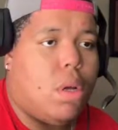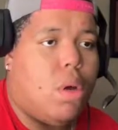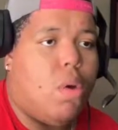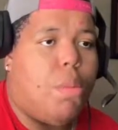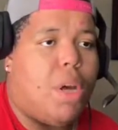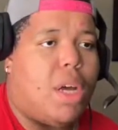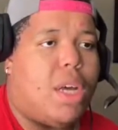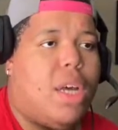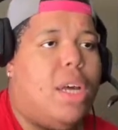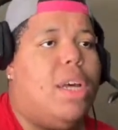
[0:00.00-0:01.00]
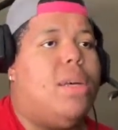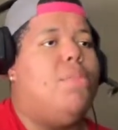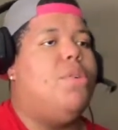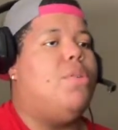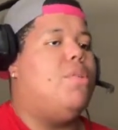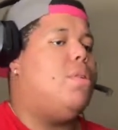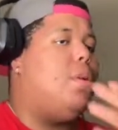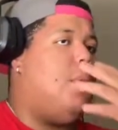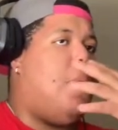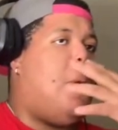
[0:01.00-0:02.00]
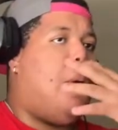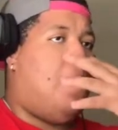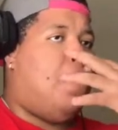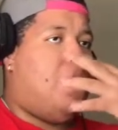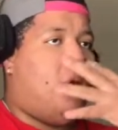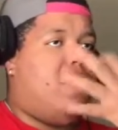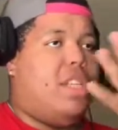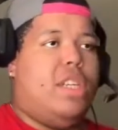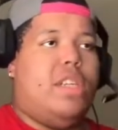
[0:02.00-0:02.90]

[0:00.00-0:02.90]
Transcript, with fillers: Oh my God, bro. Y'all see